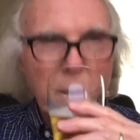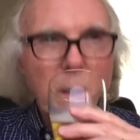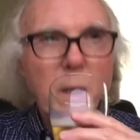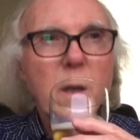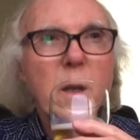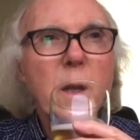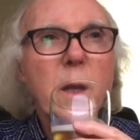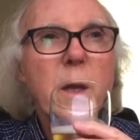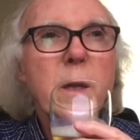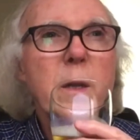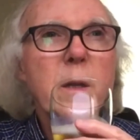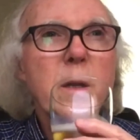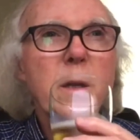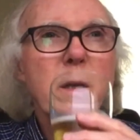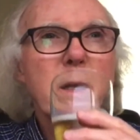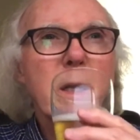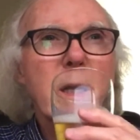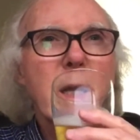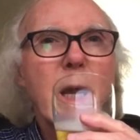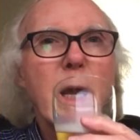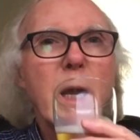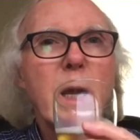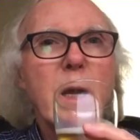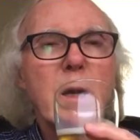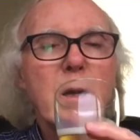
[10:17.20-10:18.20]
Light and
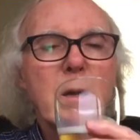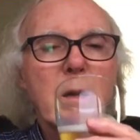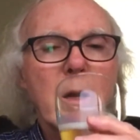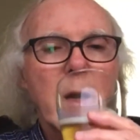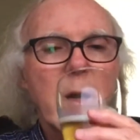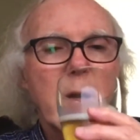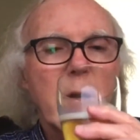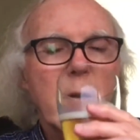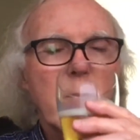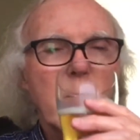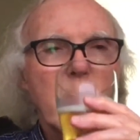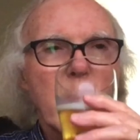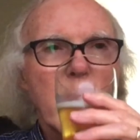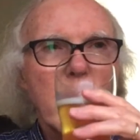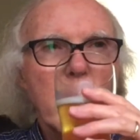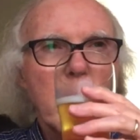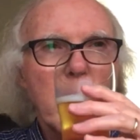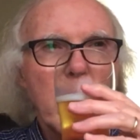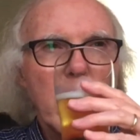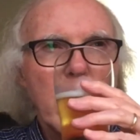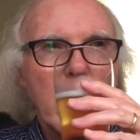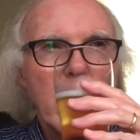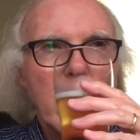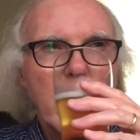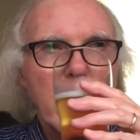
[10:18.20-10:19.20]
cake light,
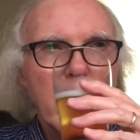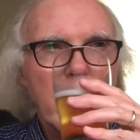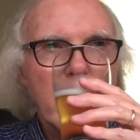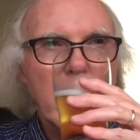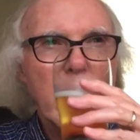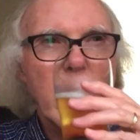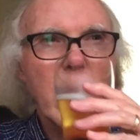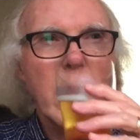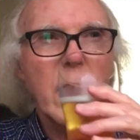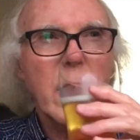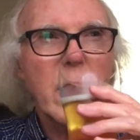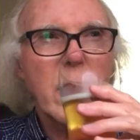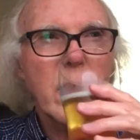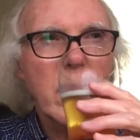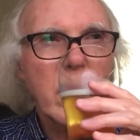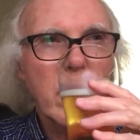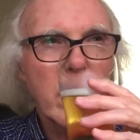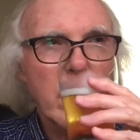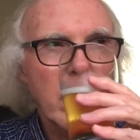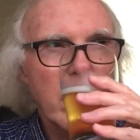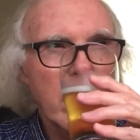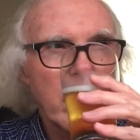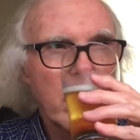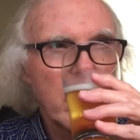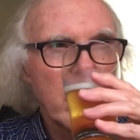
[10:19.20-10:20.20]
maybe. Cake.
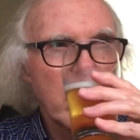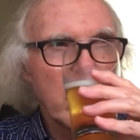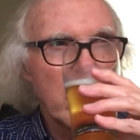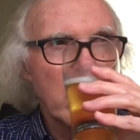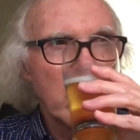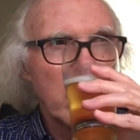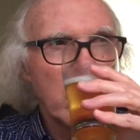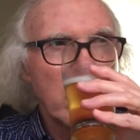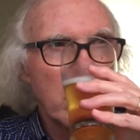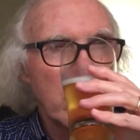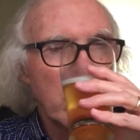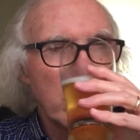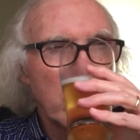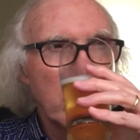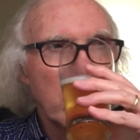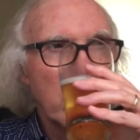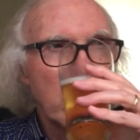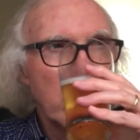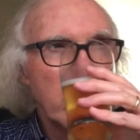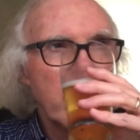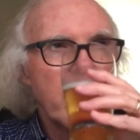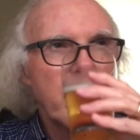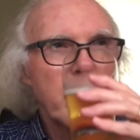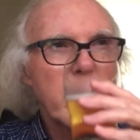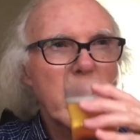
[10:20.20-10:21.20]

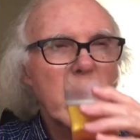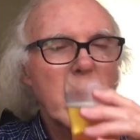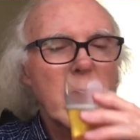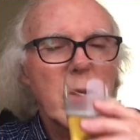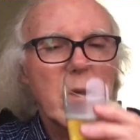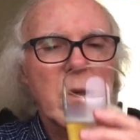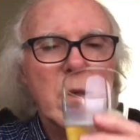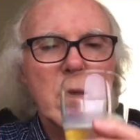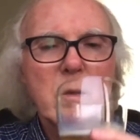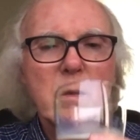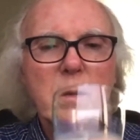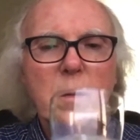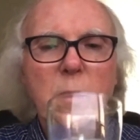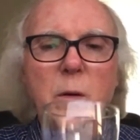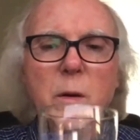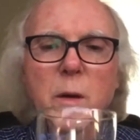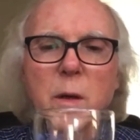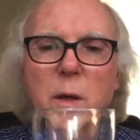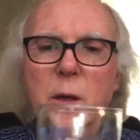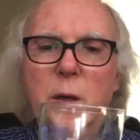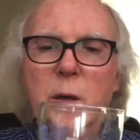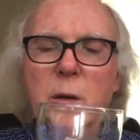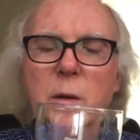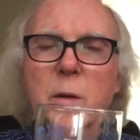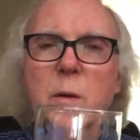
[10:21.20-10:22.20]
Yeah,
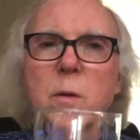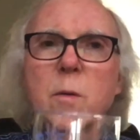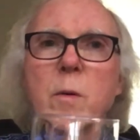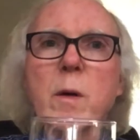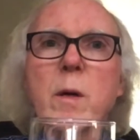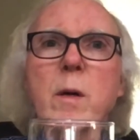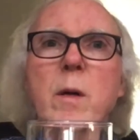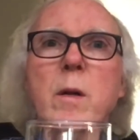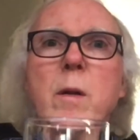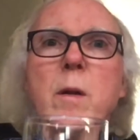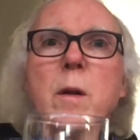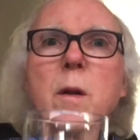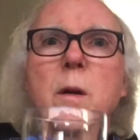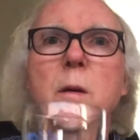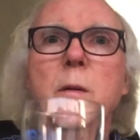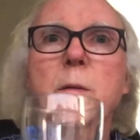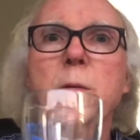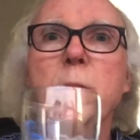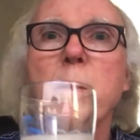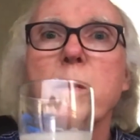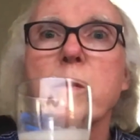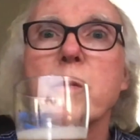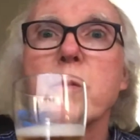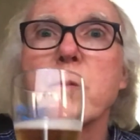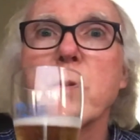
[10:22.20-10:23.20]
okay. Well, enough.
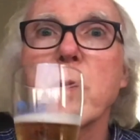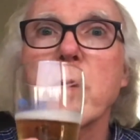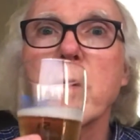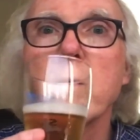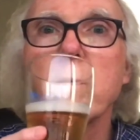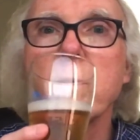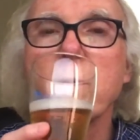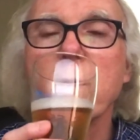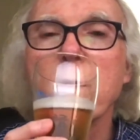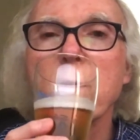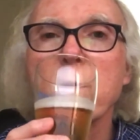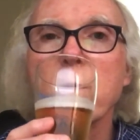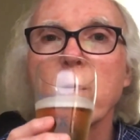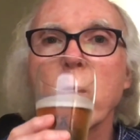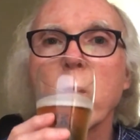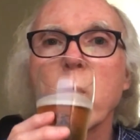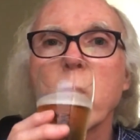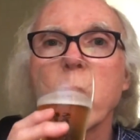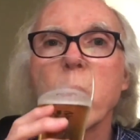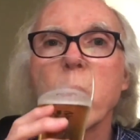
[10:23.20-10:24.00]
Let's try the flavor.